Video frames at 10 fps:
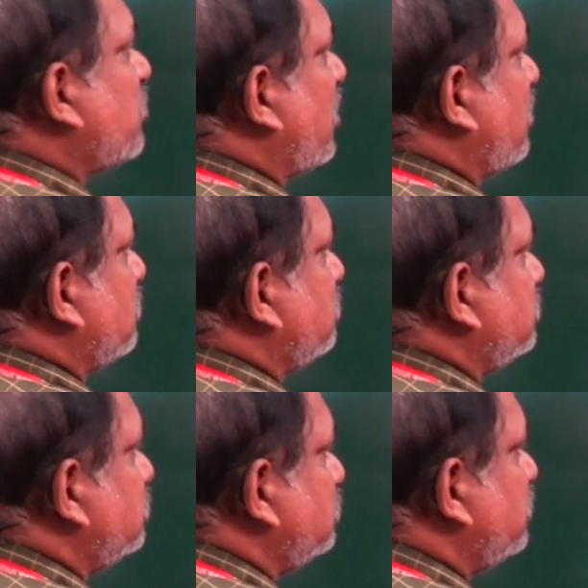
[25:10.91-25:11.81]
model,
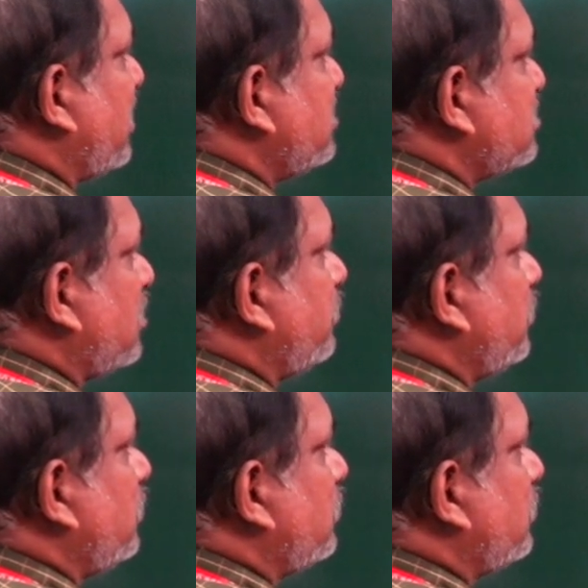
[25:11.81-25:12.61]
for example